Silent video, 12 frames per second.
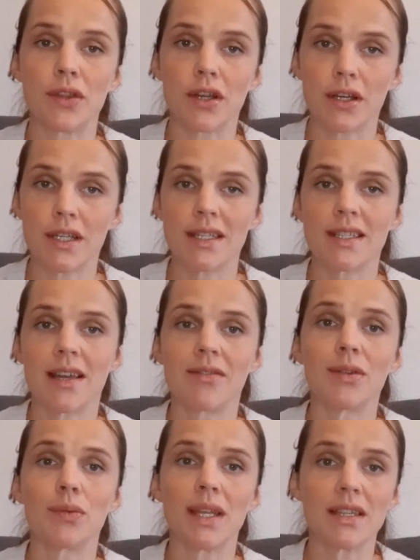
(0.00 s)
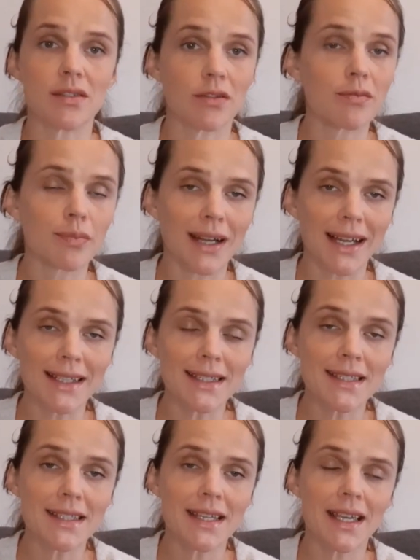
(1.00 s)
37 weeks of
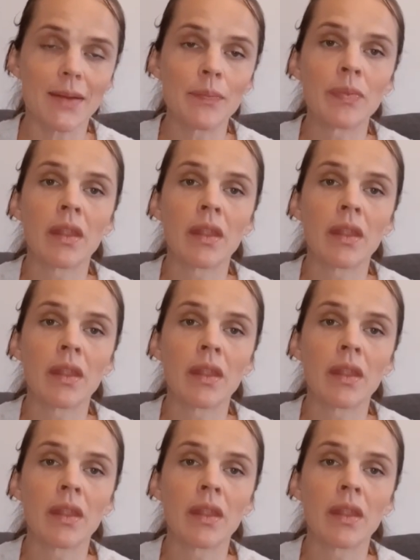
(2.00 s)
pregnancy